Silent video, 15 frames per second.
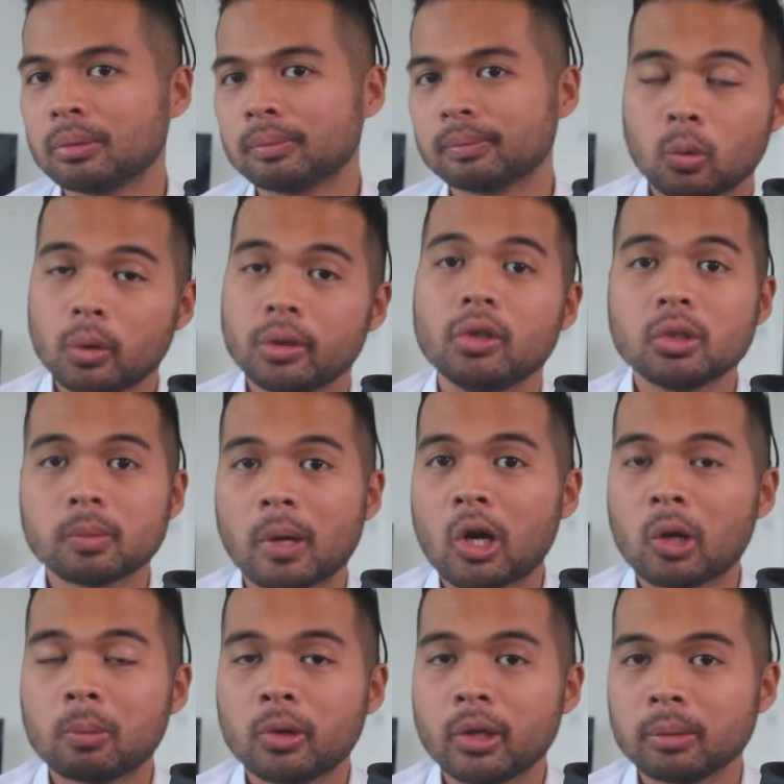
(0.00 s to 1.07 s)
So we'll use
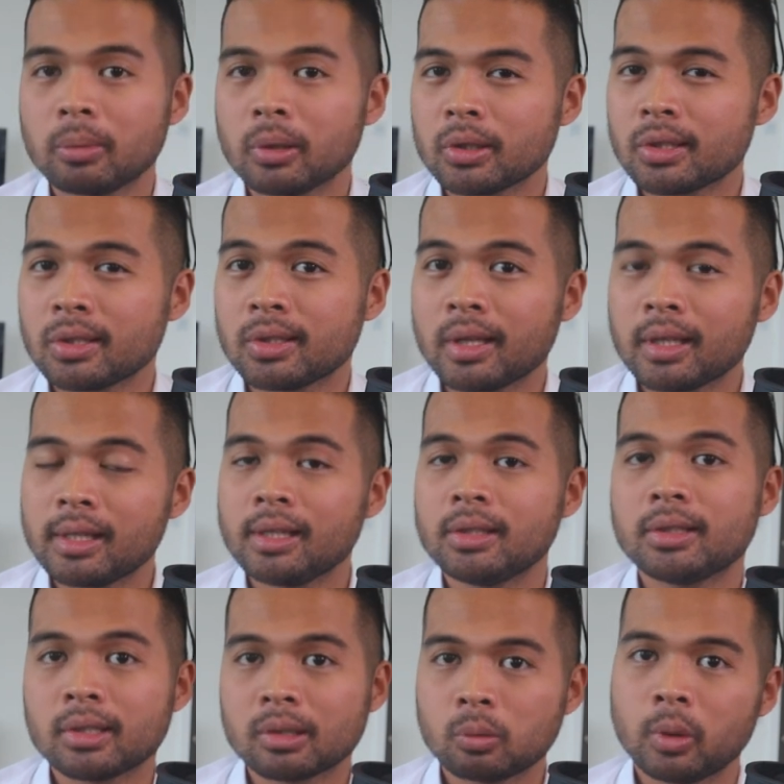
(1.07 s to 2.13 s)
PowerPoint because it's the
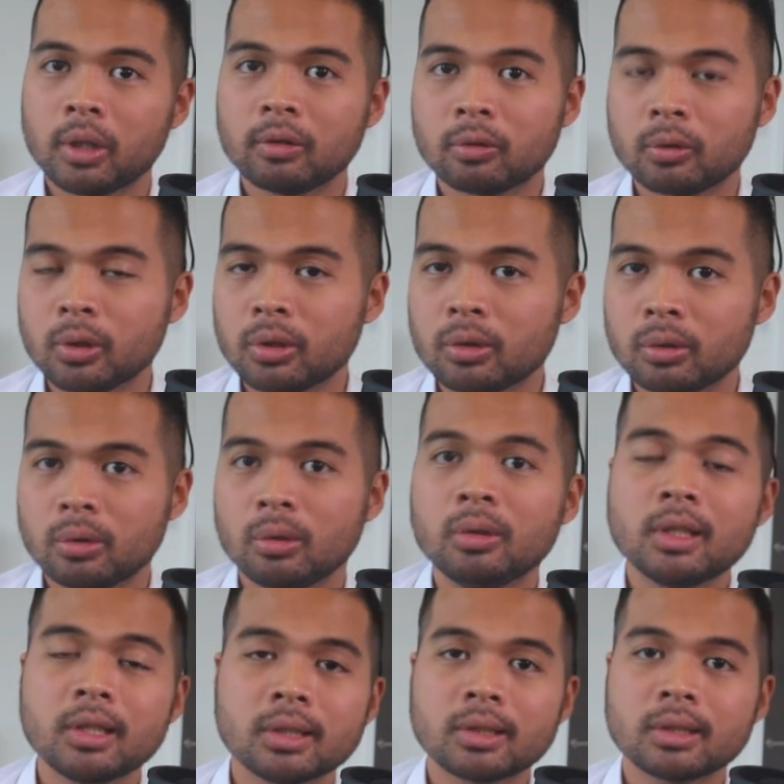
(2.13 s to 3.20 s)
easiest way for you to do
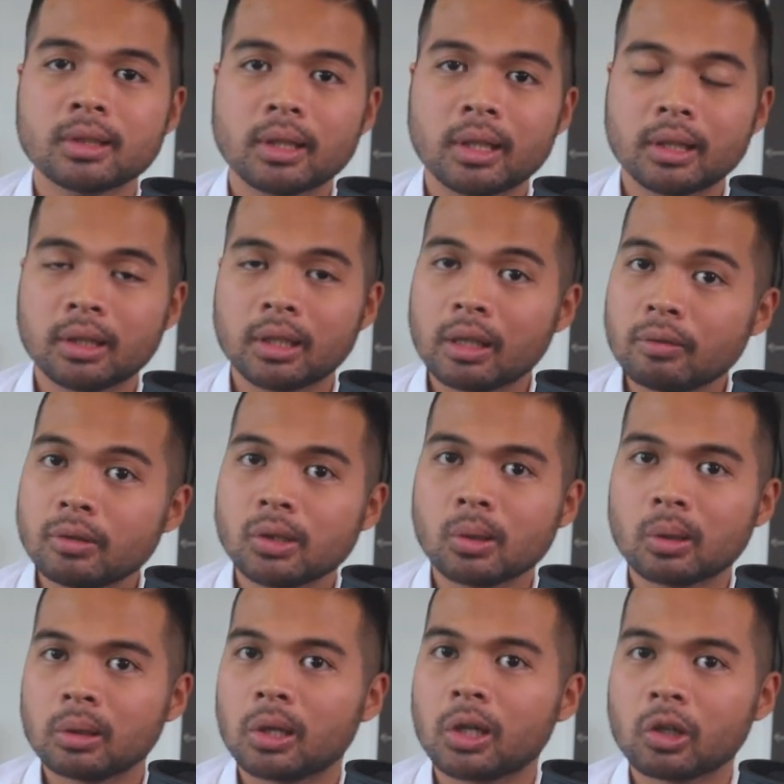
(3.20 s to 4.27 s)
this. It gives
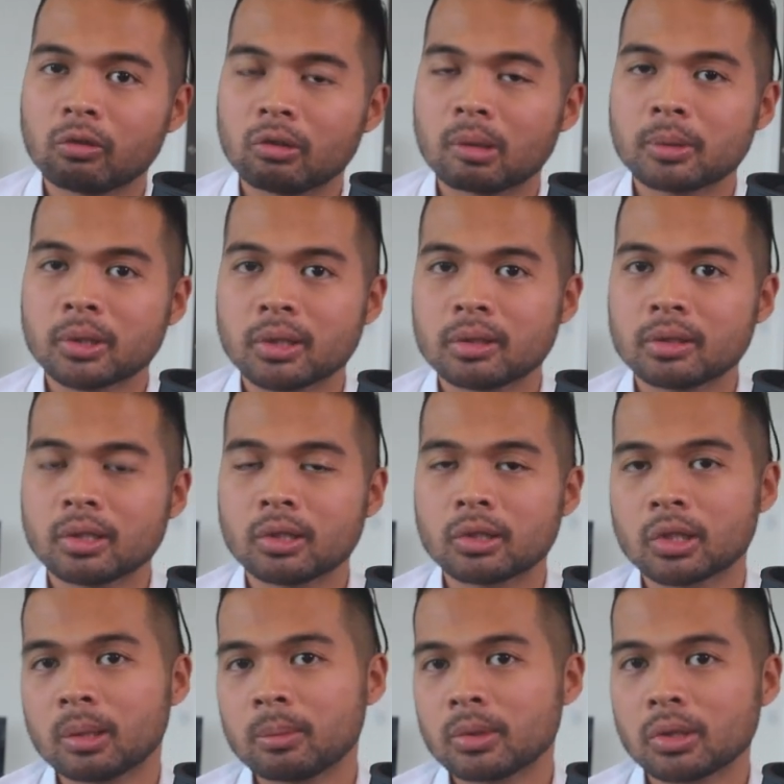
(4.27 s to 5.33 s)
you a lot of options in
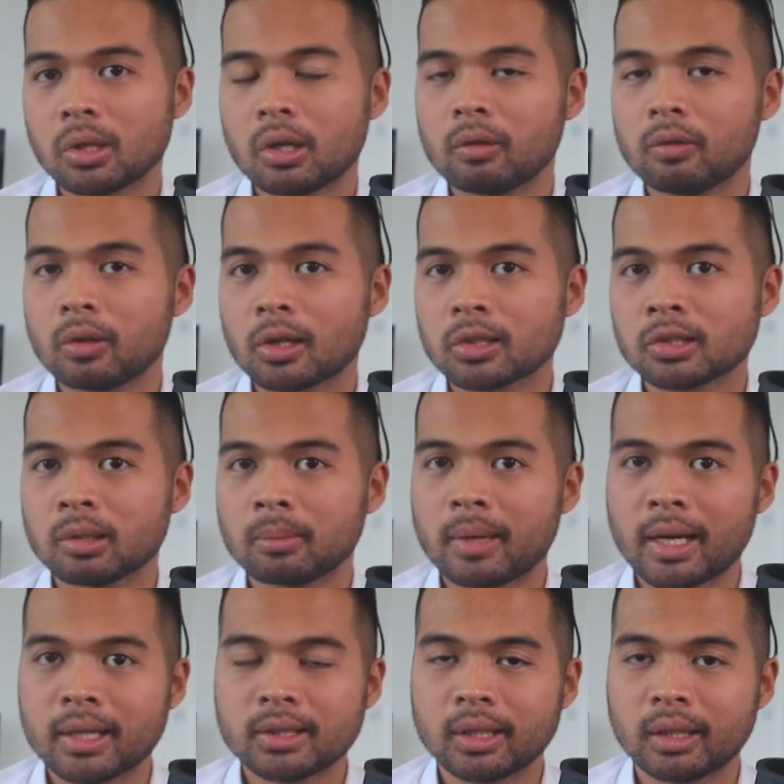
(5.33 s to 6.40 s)
terms of
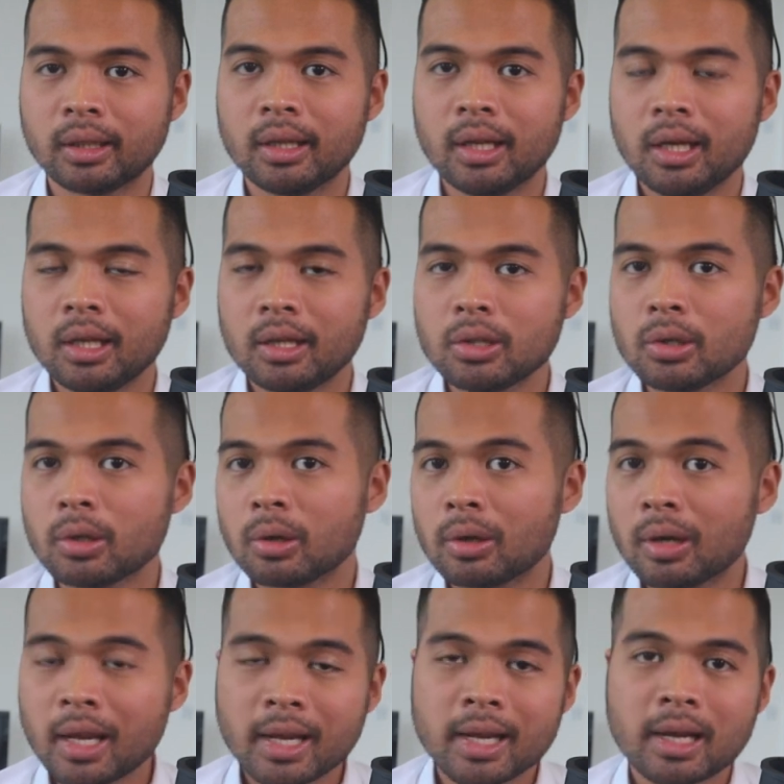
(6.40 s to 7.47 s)
customizing your
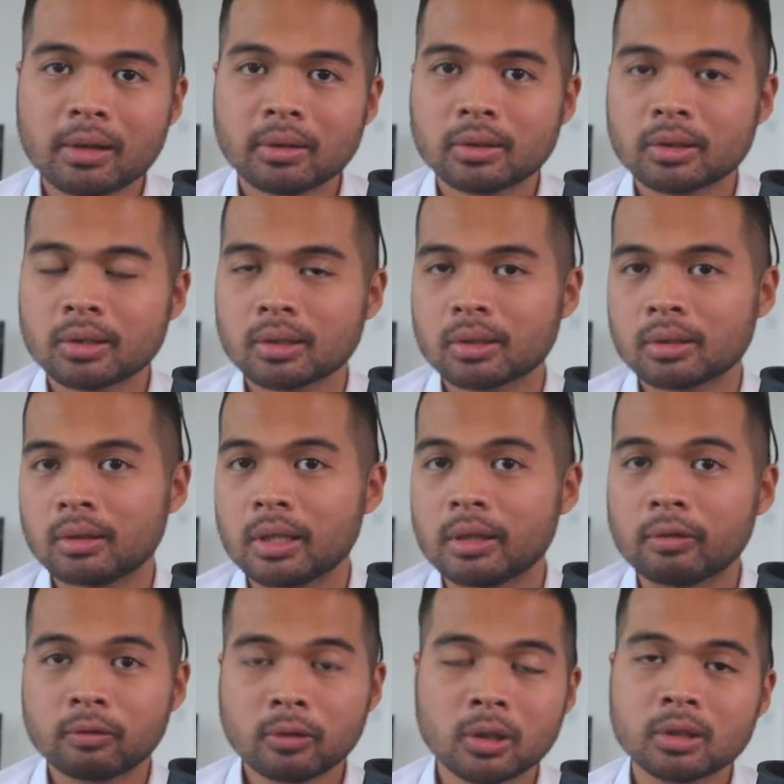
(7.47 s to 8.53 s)
layouts, the
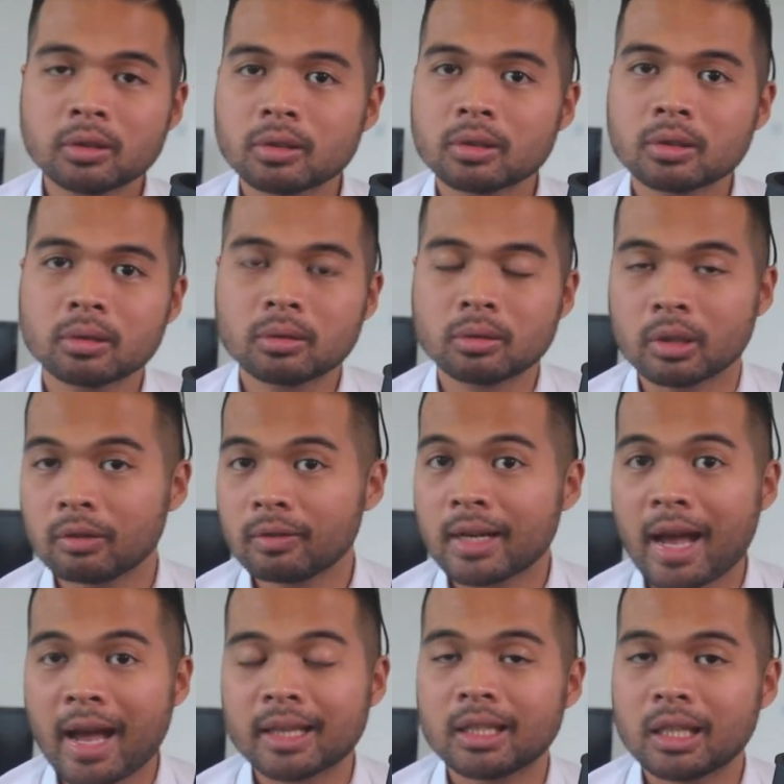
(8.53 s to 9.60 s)
fonts, or even
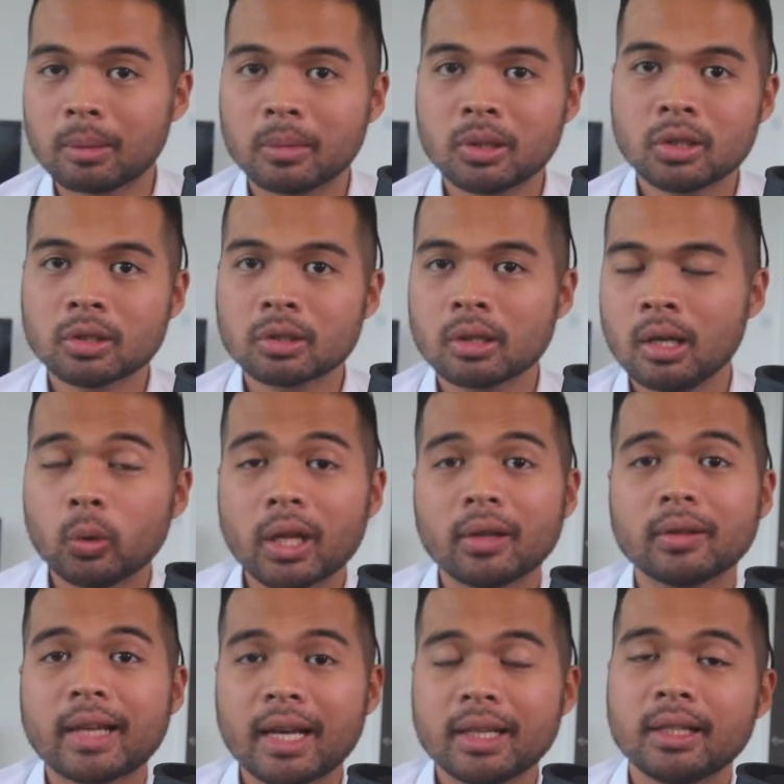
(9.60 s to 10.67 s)
add images
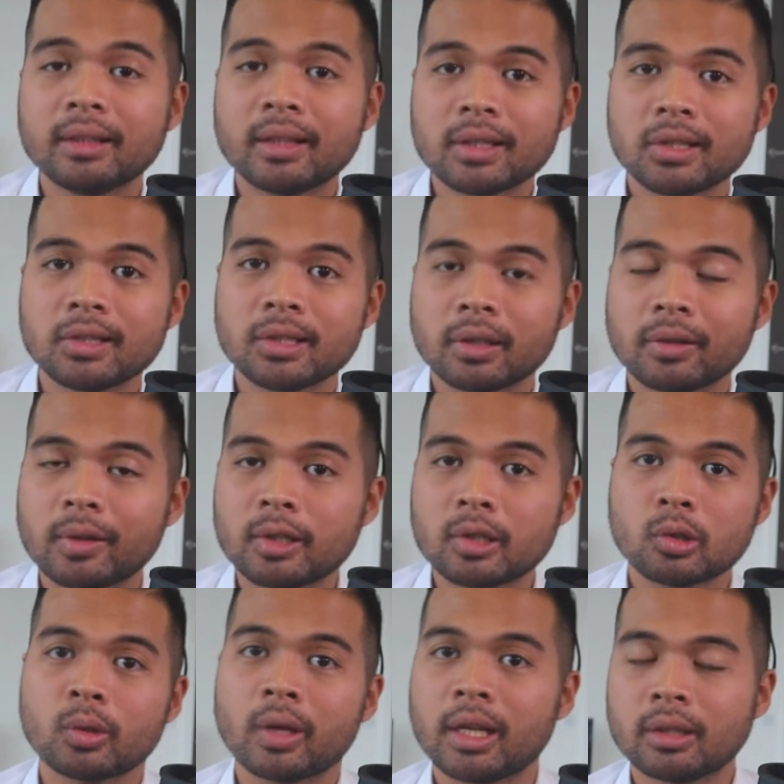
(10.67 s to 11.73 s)
without adding necessary
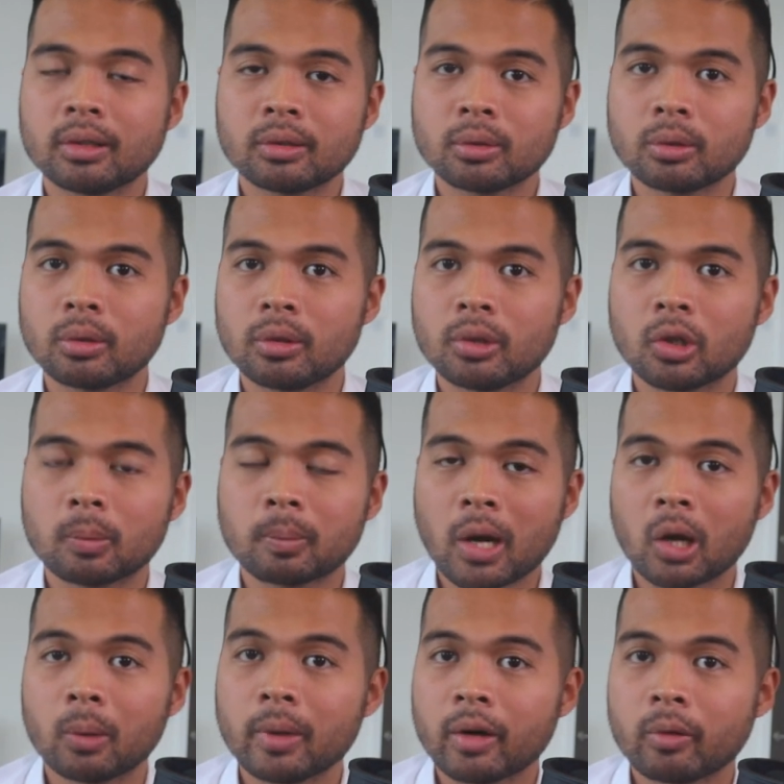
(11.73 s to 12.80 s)
strain to your
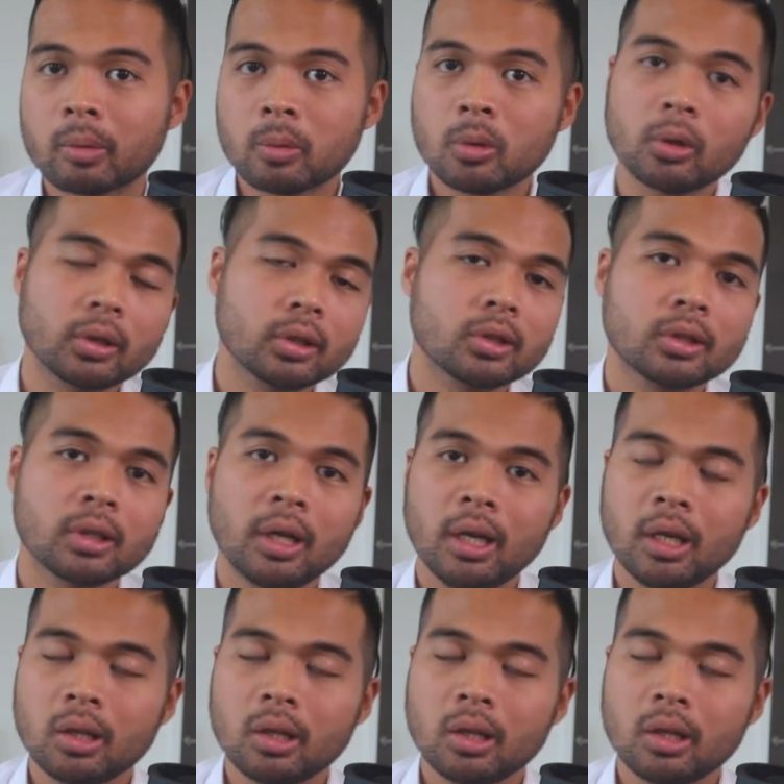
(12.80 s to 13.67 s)
Power BI reports.